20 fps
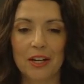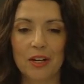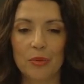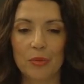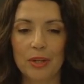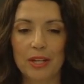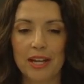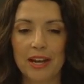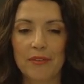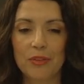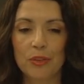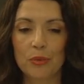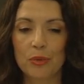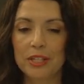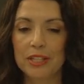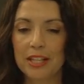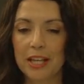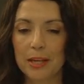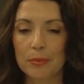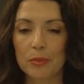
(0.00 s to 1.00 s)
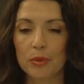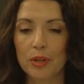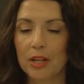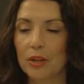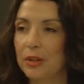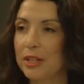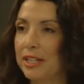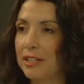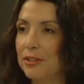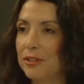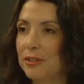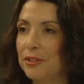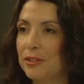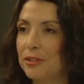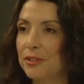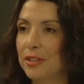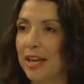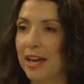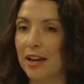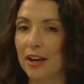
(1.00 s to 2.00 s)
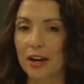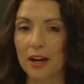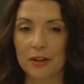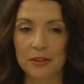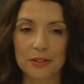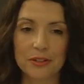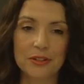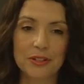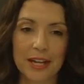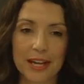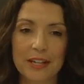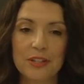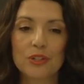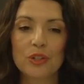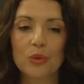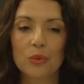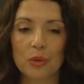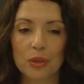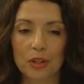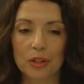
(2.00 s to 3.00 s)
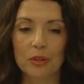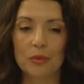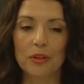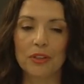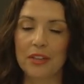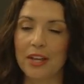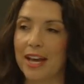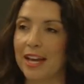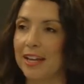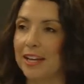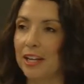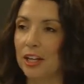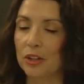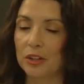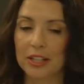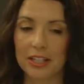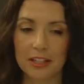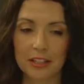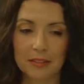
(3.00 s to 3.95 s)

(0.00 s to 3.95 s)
we have 3 librarians that are assigned to work with that area.